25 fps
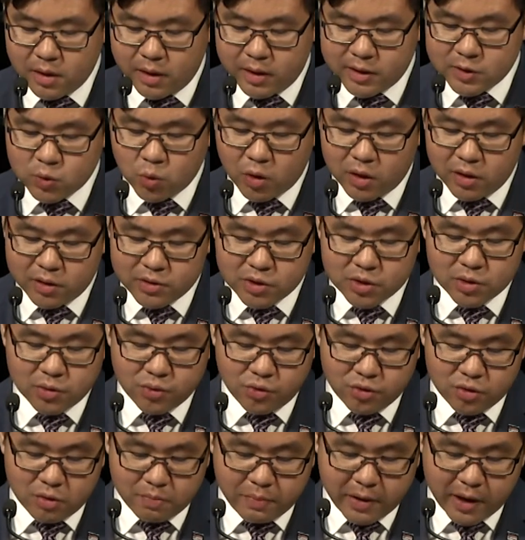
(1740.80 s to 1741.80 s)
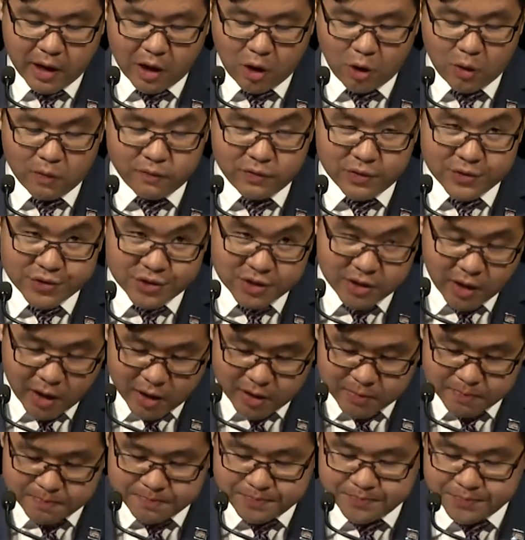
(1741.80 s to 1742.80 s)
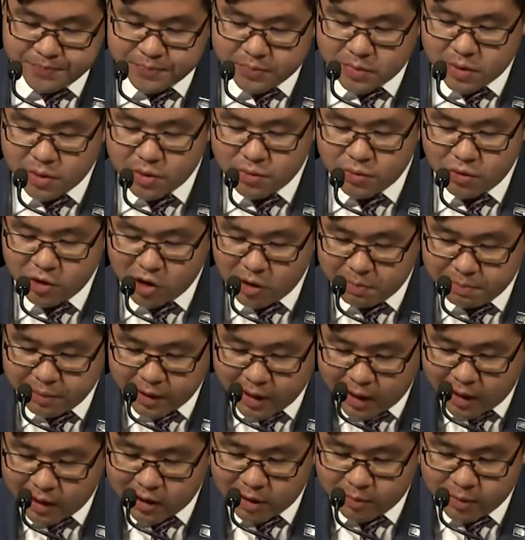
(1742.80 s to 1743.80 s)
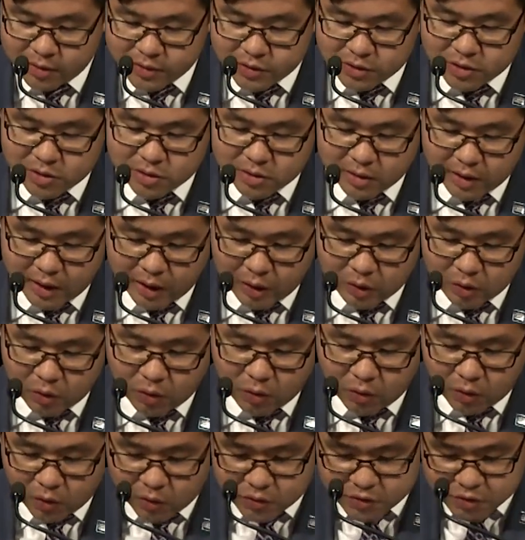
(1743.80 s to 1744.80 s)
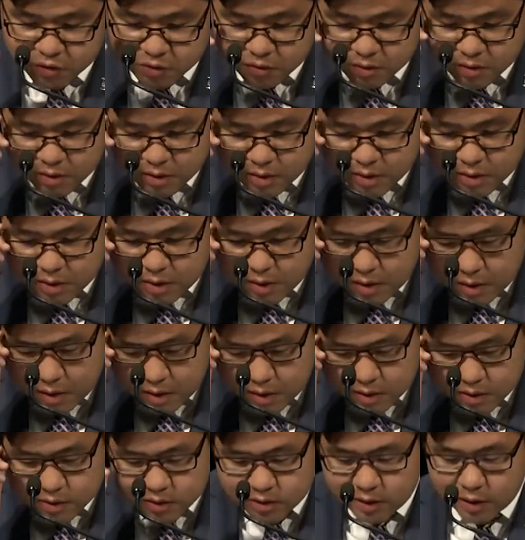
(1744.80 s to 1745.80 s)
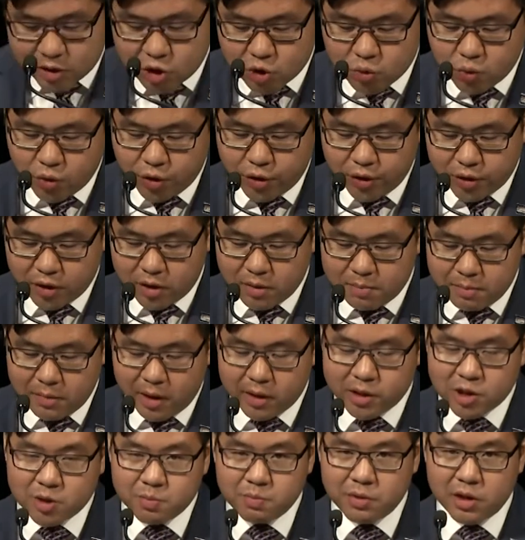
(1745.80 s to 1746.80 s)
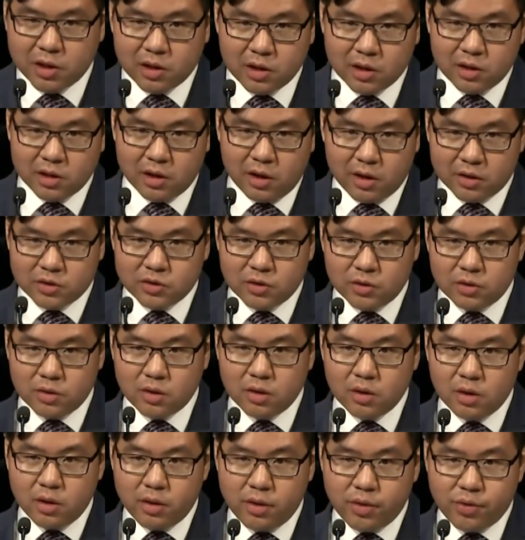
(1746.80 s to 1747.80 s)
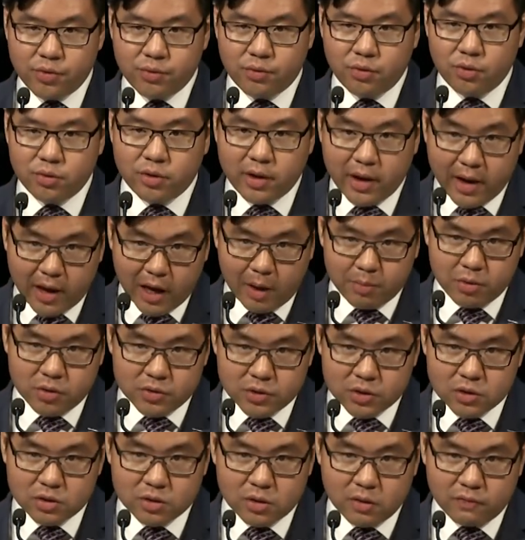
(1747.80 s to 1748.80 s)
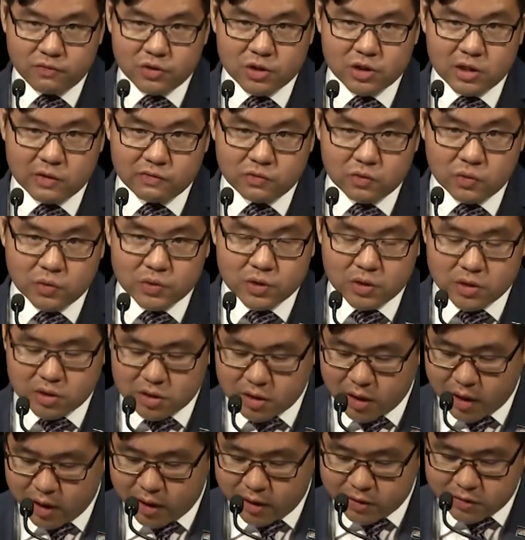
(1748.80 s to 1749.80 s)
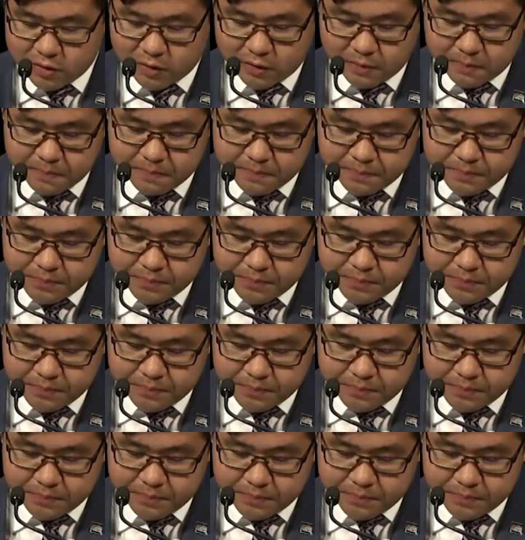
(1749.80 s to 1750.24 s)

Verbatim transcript: as well as through the power of the state, through our parliaments and our laws. Such work must be conducted through the habits of civil society.